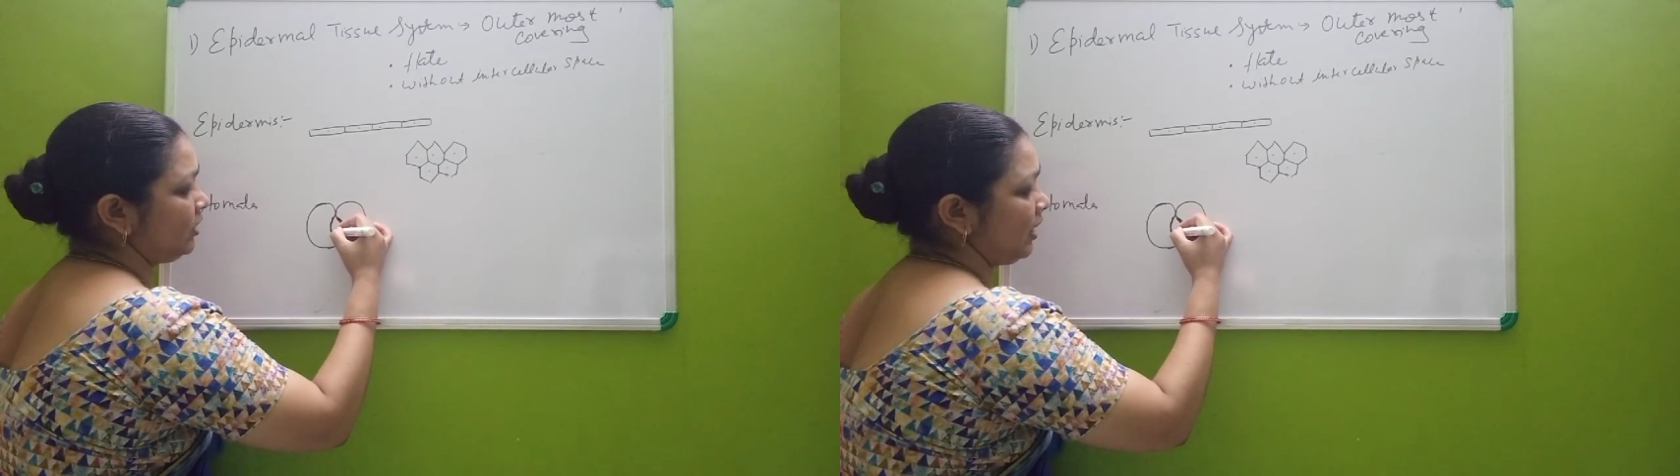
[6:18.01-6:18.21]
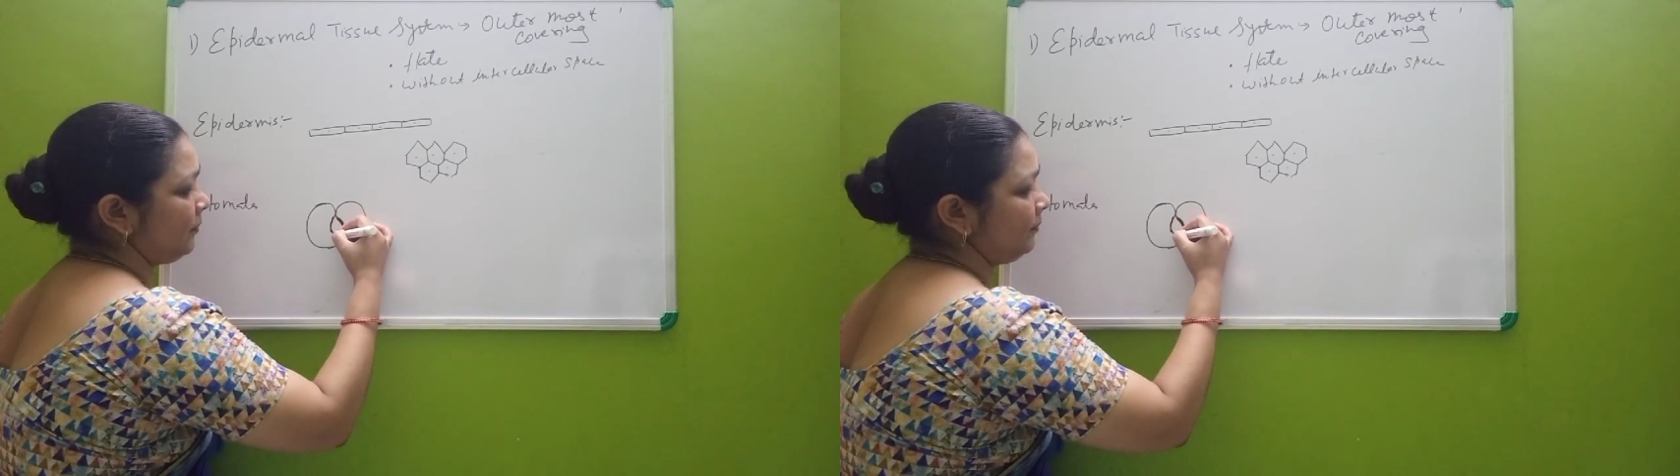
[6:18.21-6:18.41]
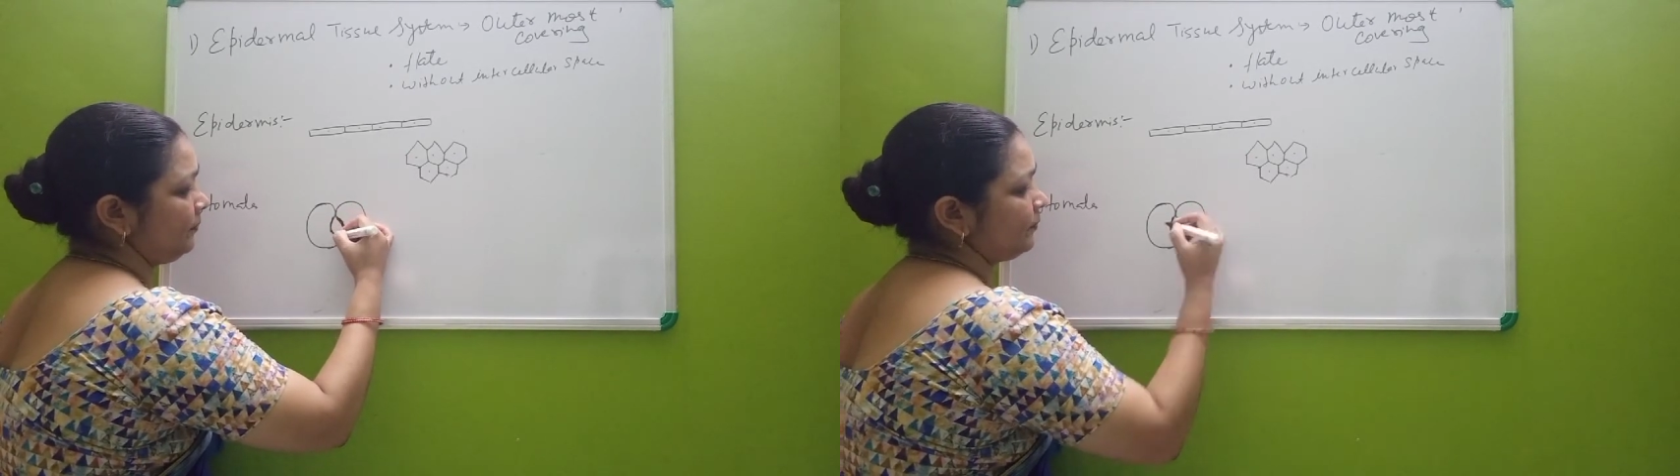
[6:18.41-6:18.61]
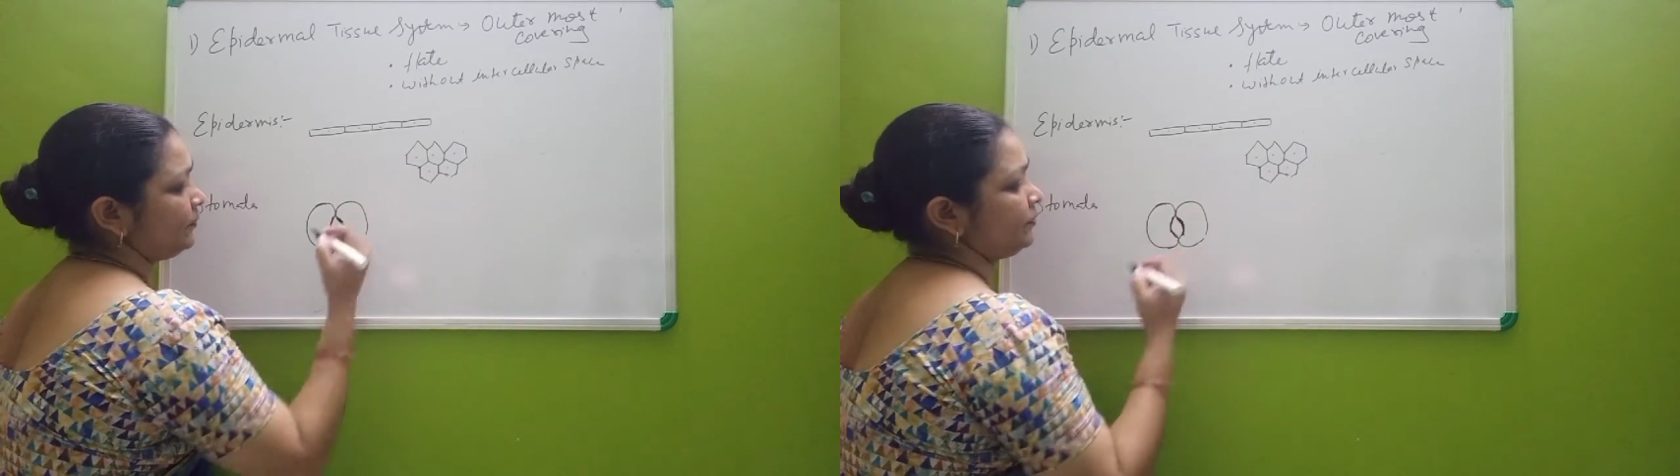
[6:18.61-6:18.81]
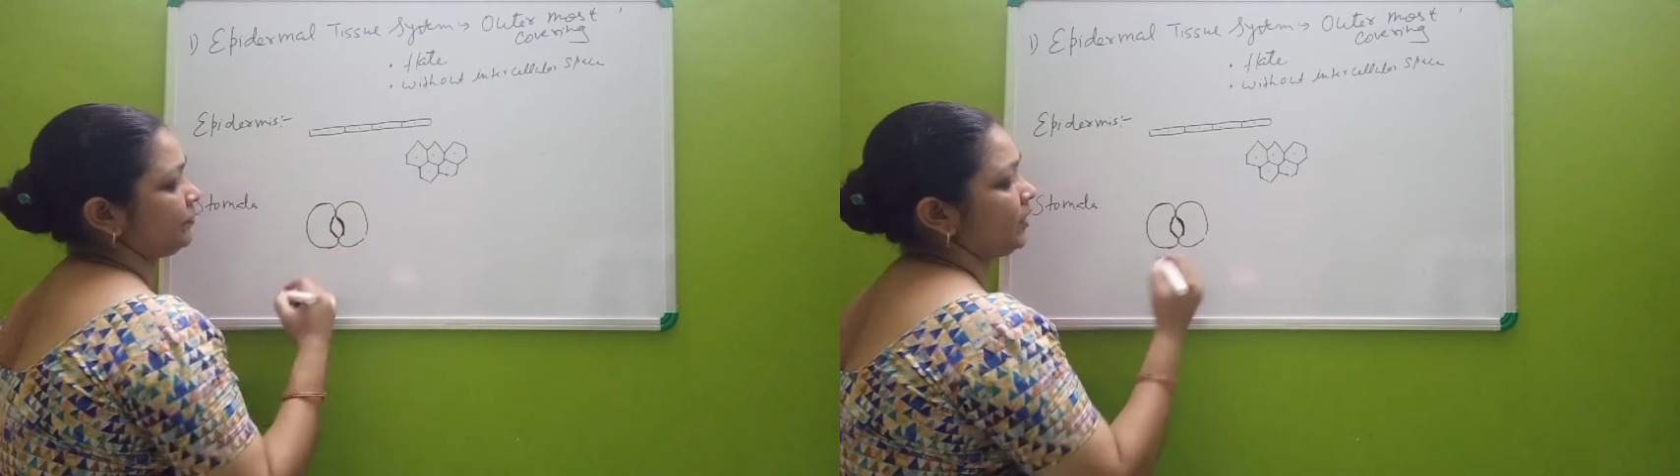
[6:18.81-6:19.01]
them.
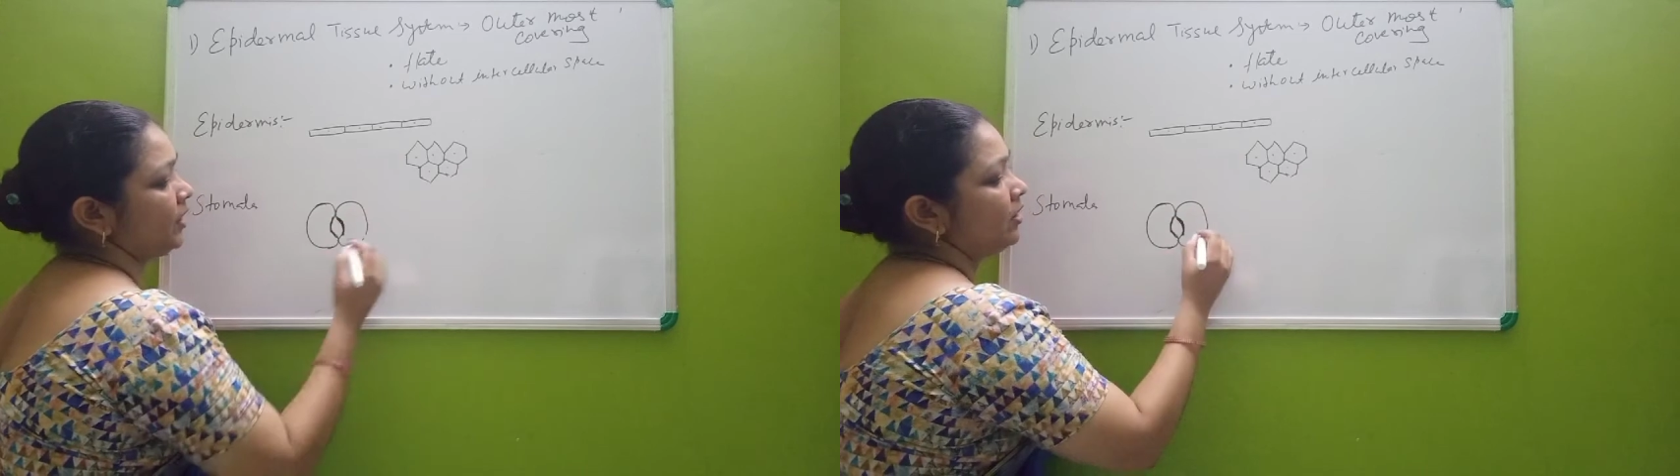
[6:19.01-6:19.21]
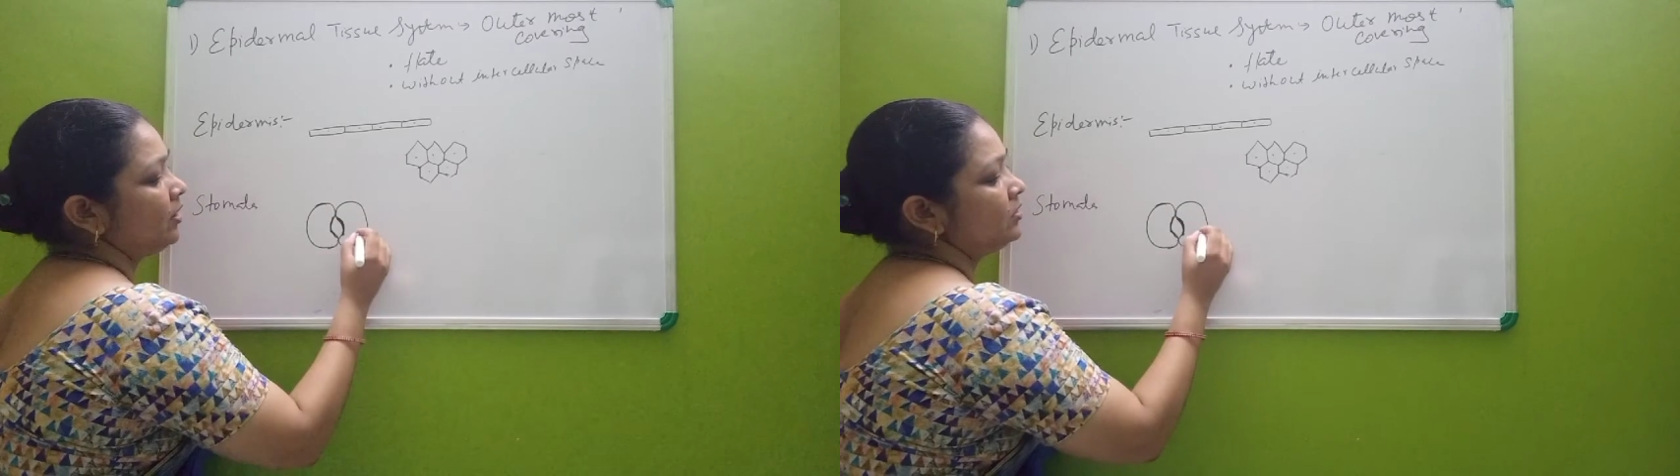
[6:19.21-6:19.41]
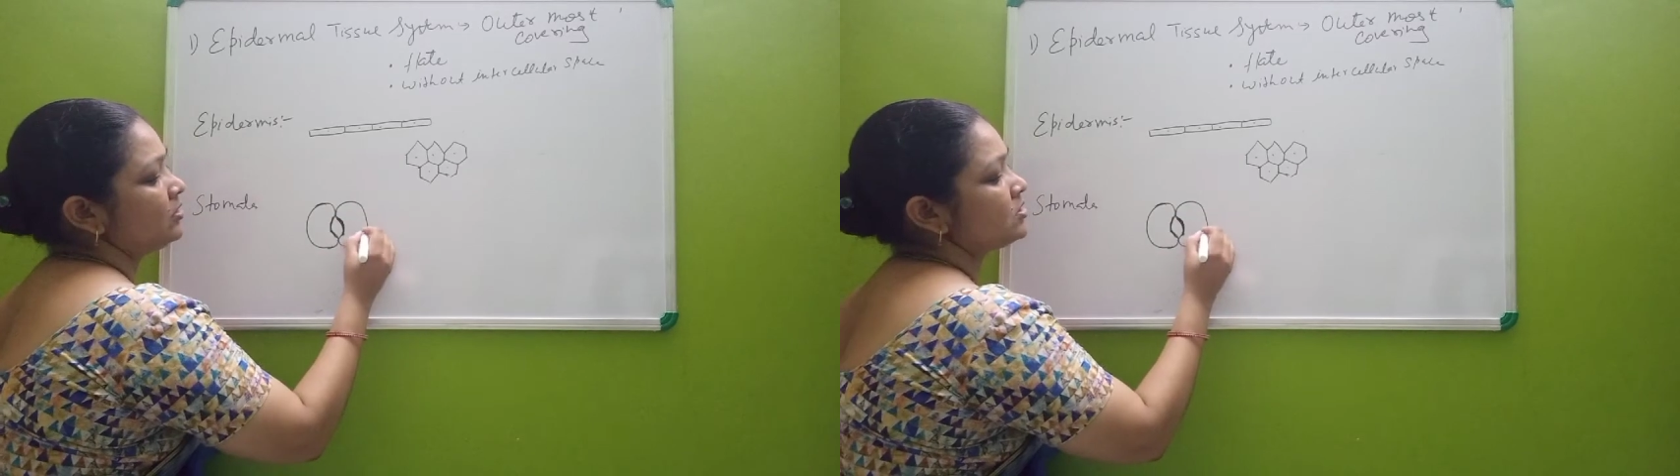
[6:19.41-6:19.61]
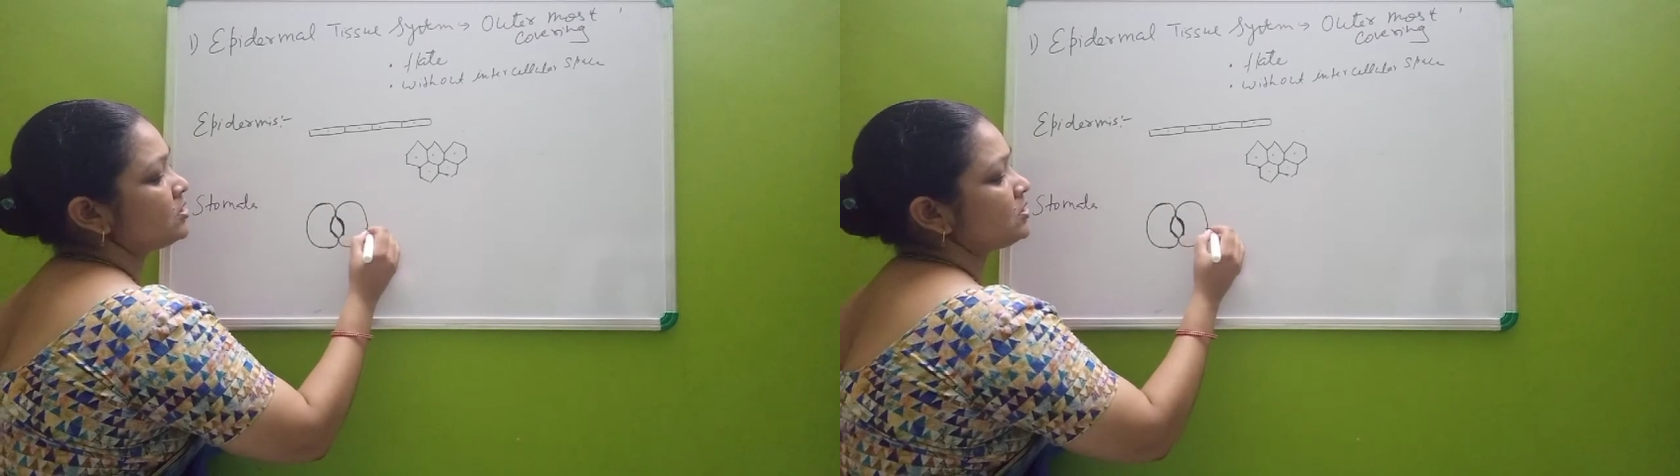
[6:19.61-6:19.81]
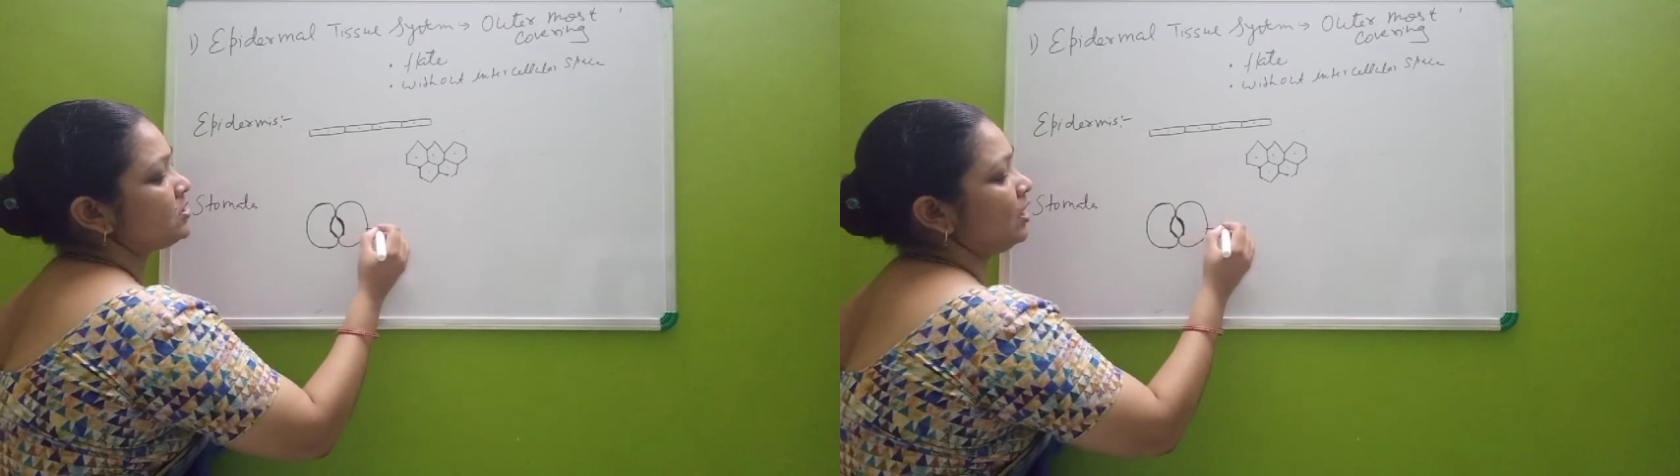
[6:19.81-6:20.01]
This
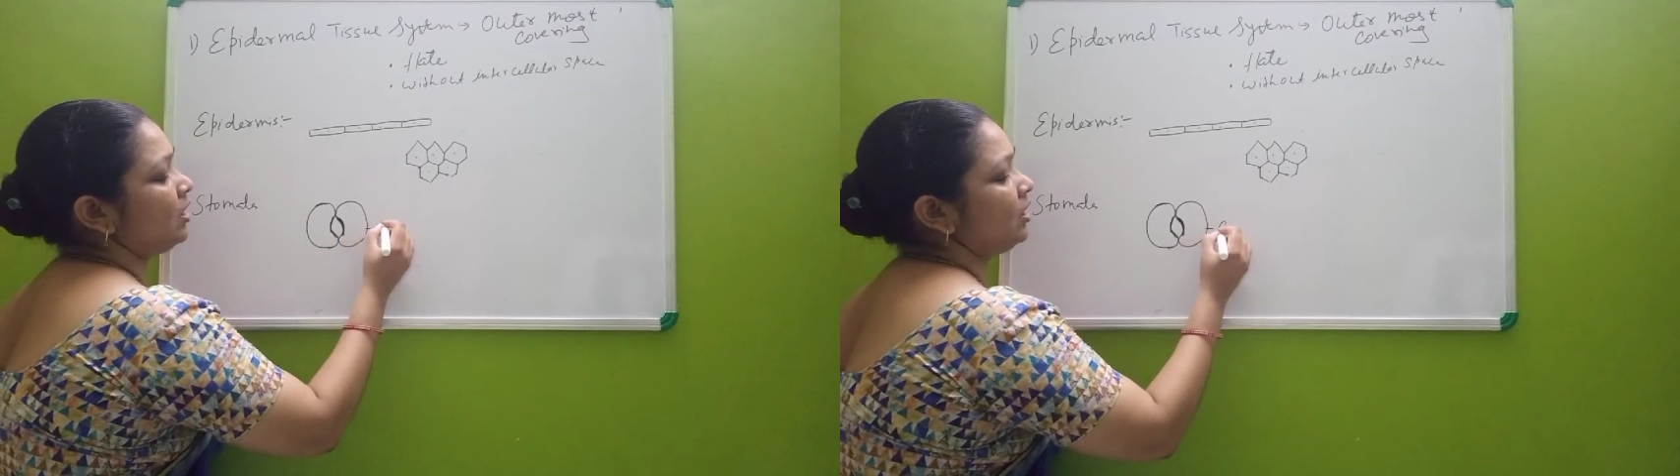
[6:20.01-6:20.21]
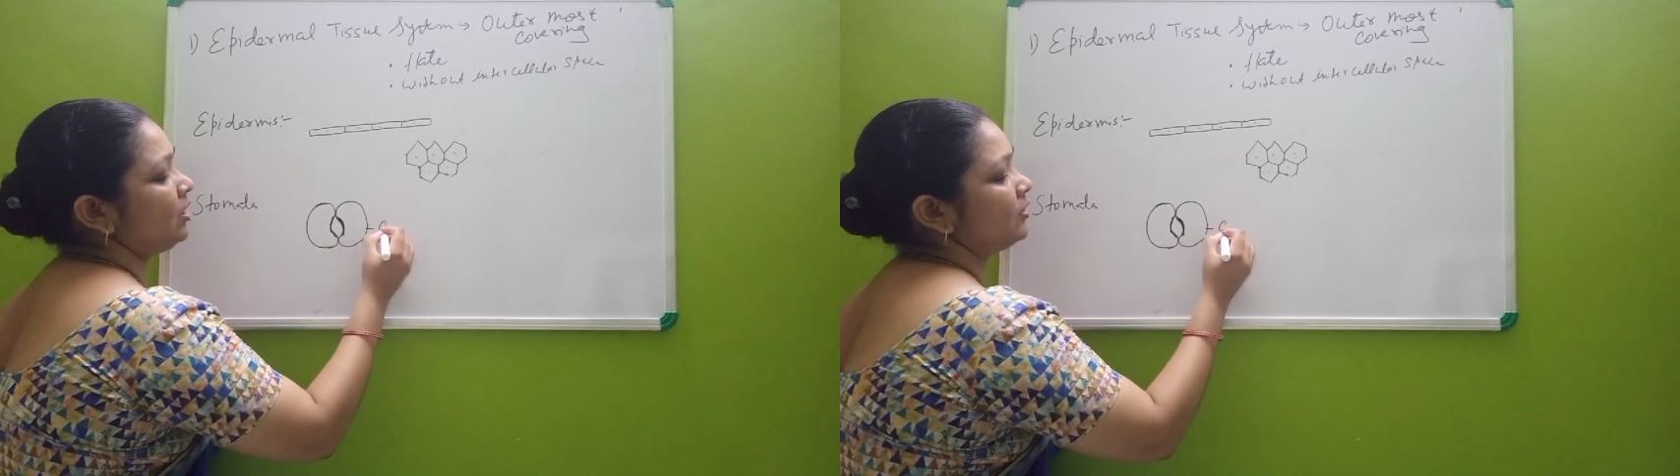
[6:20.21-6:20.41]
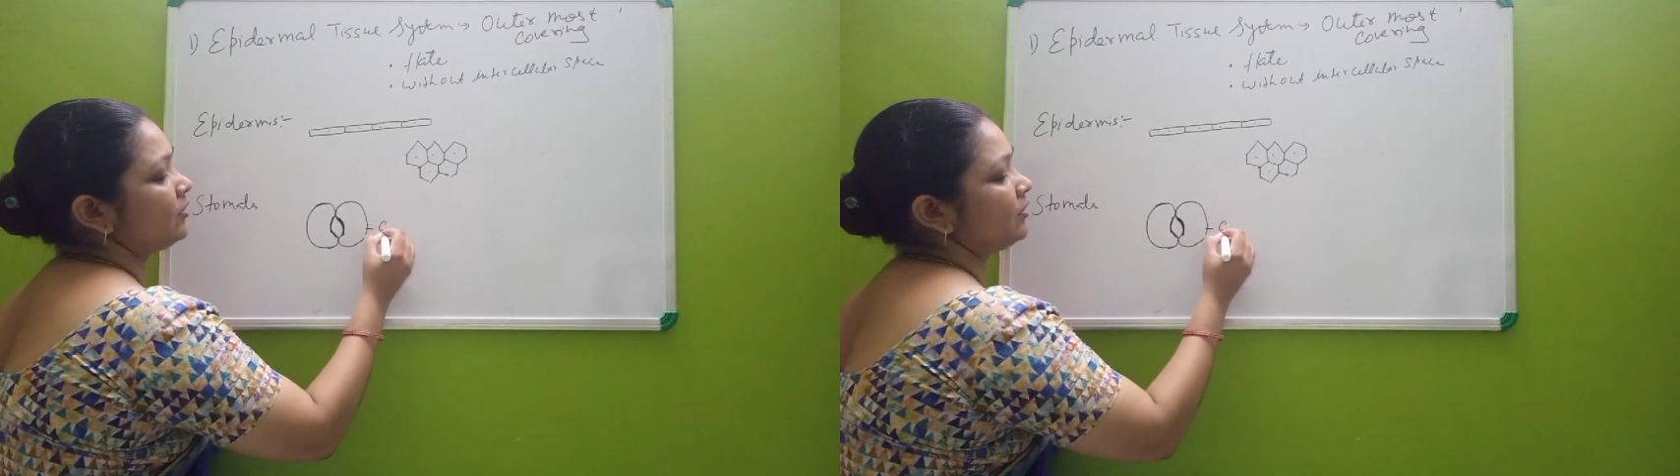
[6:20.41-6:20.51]
is the